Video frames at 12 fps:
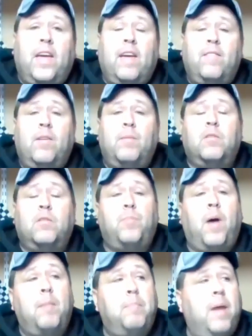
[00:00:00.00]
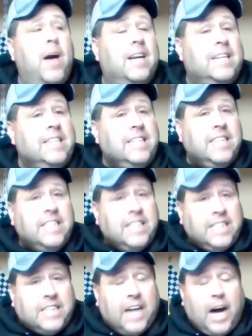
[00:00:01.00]
They gave him the spot back.
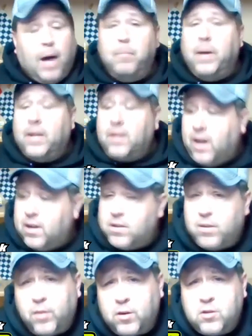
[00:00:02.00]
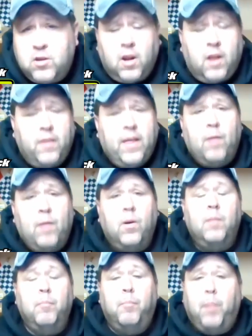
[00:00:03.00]
A bit controversial on that
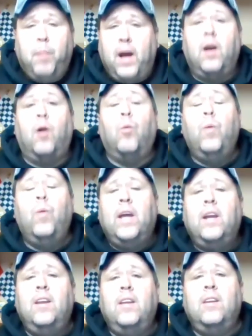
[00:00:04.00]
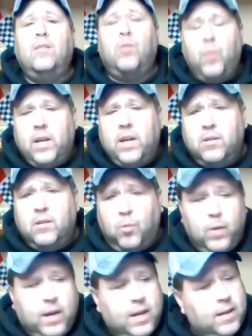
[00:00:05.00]
one, but a win is a win is
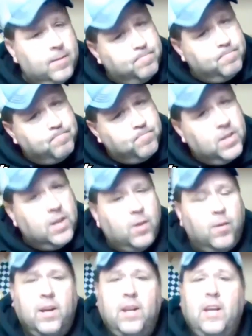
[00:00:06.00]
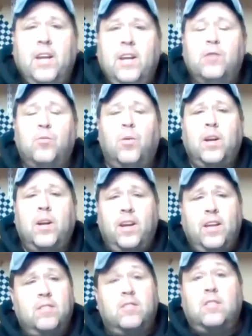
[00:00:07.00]
a win. You know, it is what
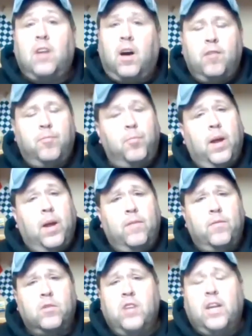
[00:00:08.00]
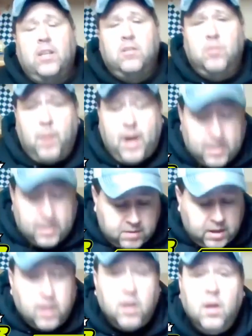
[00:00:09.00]
it is. Tough break for Shane
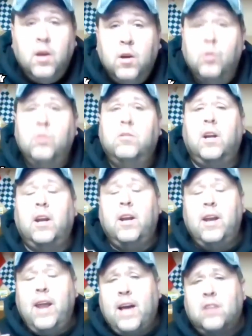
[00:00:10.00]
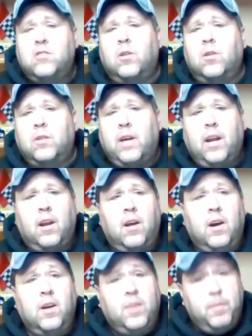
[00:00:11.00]
Sobrasky, who's in a national
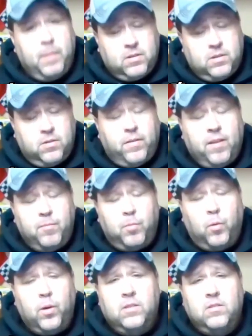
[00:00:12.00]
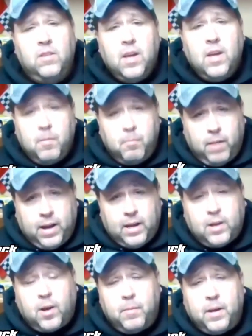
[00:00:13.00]
title hunt. An extra 5 points
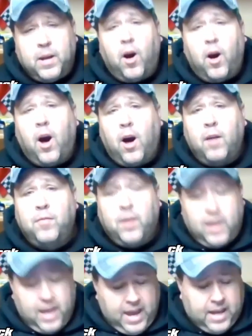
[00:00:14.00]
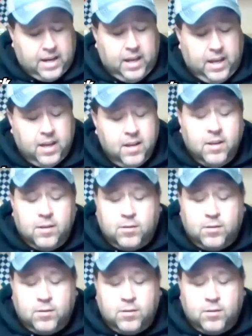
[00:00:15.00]
might come in awfully handy.